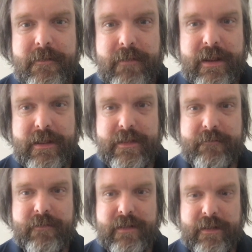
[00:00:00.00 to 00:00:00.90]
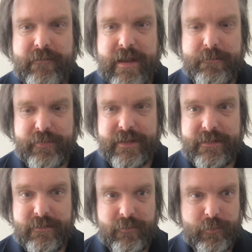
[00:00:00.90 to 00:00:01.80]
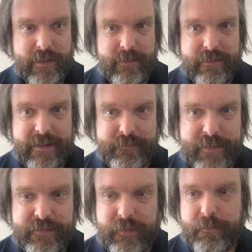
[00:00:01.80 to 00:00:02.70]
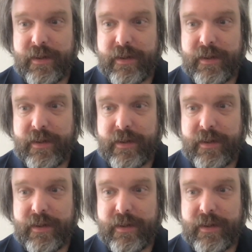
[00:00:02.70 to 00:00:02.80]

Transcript: Right, and then if I had played queen takes b2,